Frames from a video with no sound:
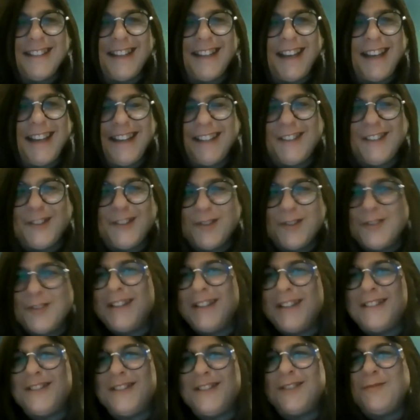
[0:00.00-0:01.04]

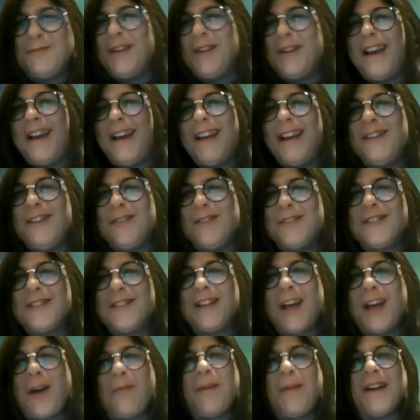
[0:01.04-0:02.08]
Any good
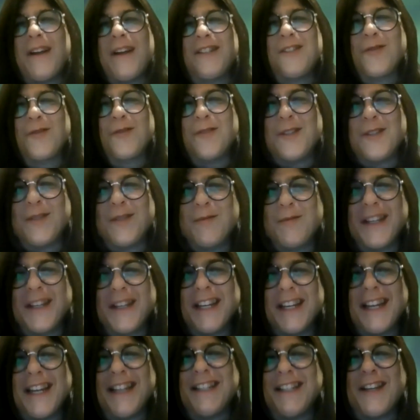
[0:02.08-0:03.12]
Chabad
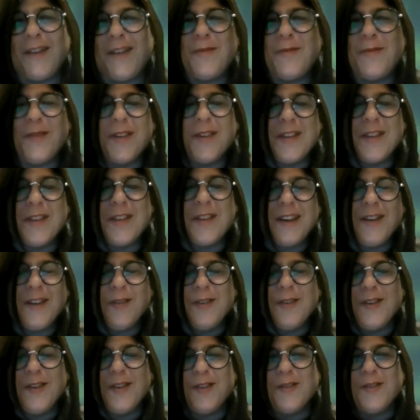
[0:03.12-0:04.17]
stories we can end up with?
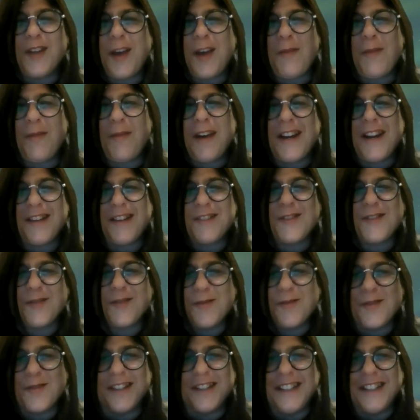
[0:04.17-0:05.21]
A good Chabad
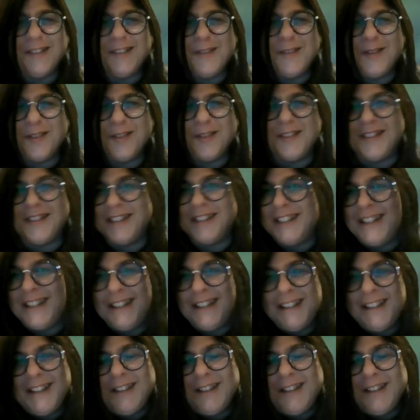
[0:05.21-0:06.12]
story, or